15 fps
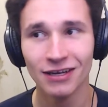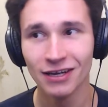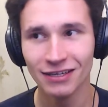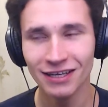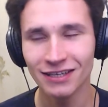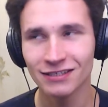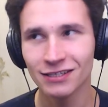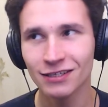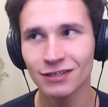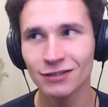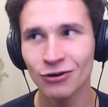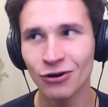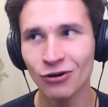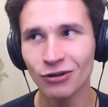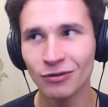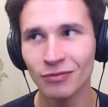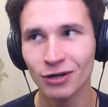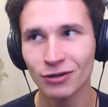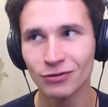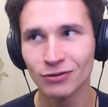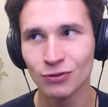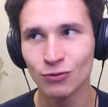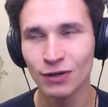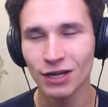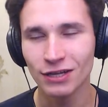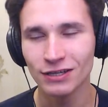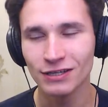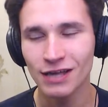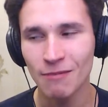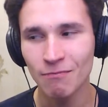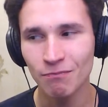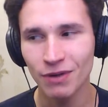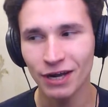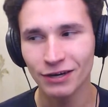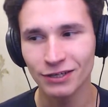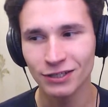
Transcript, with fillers: yes it is all about we can compare